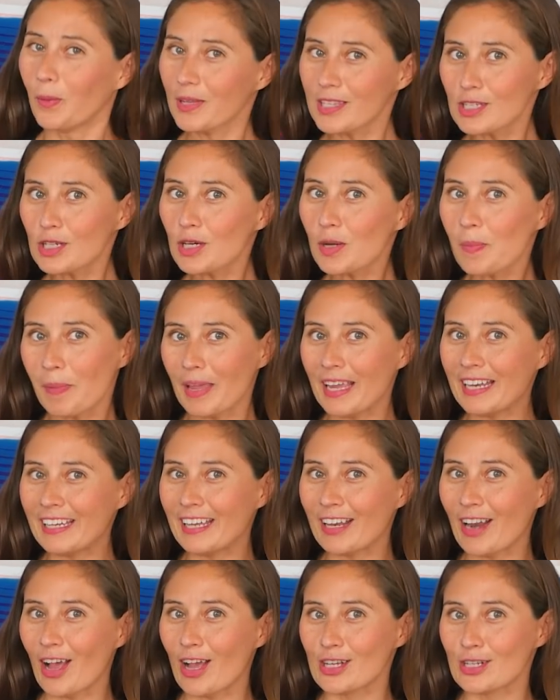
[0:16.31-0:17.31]
What's your
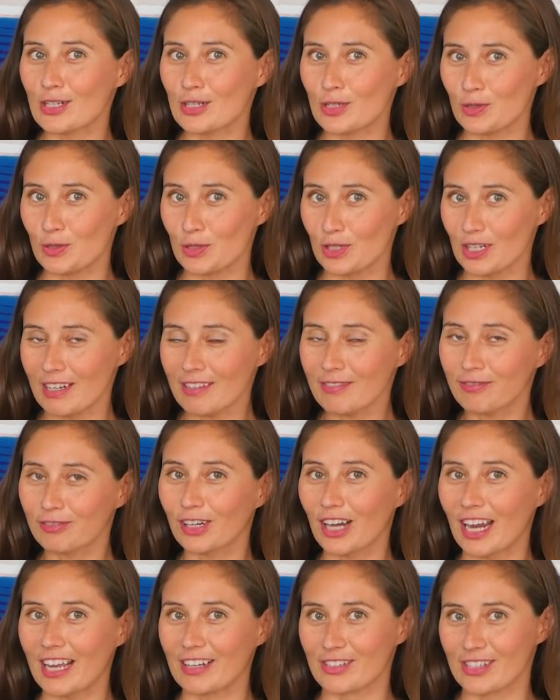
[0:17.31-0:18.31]
opinion on douching
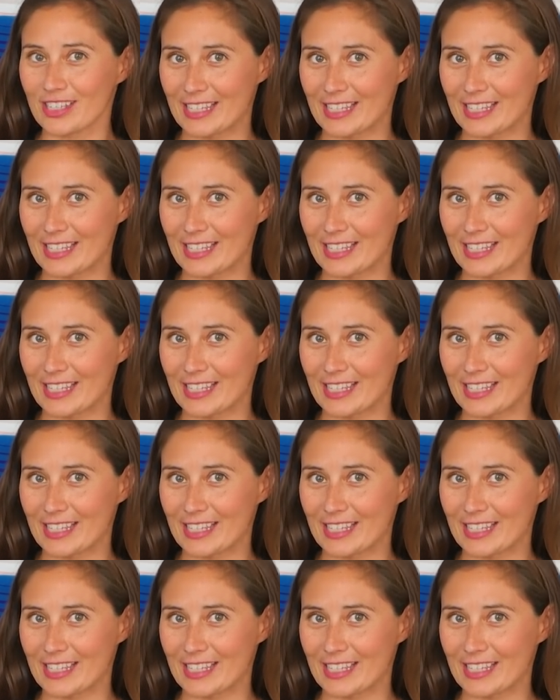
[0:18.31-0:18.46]
for anal